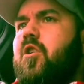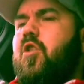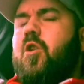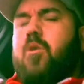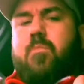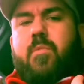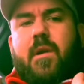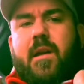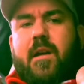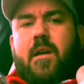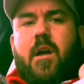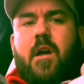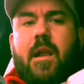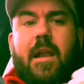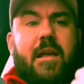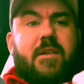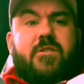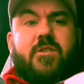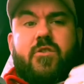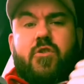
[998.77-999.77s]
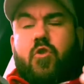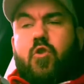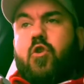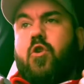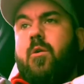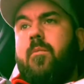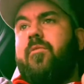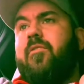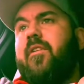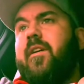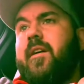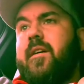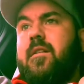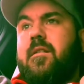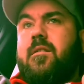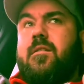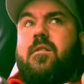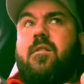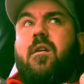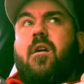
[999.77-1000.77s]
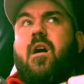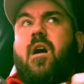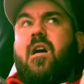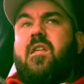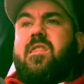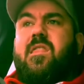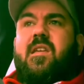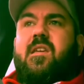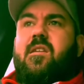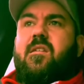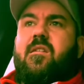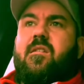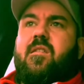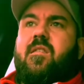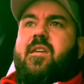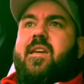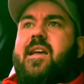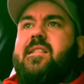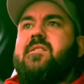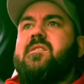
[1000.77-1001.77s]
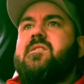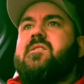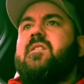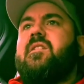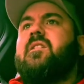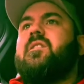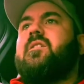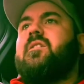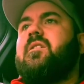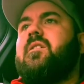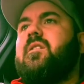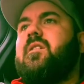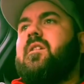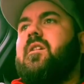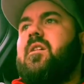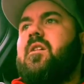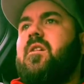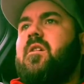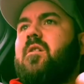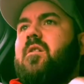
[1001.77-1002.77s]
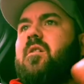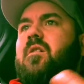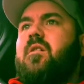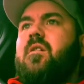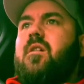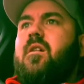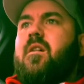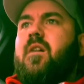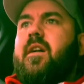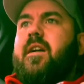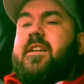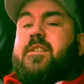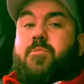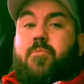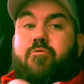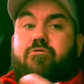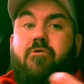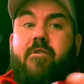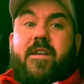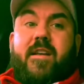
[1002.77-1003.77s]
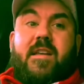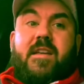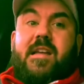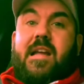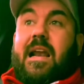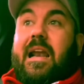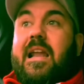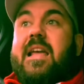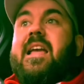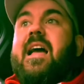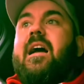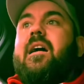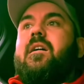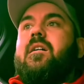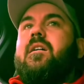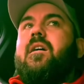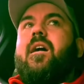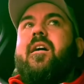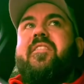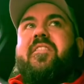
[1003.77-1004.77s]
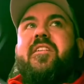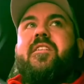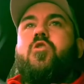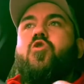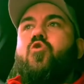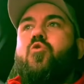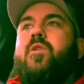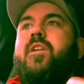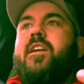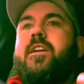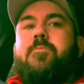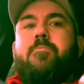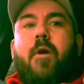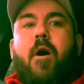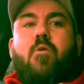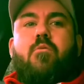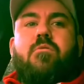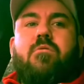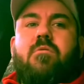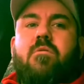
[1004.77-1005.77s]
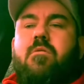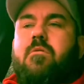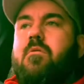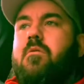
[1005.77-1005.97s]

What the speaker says: lessons or club fitting? I think the answer is pretty clear. I think you need both.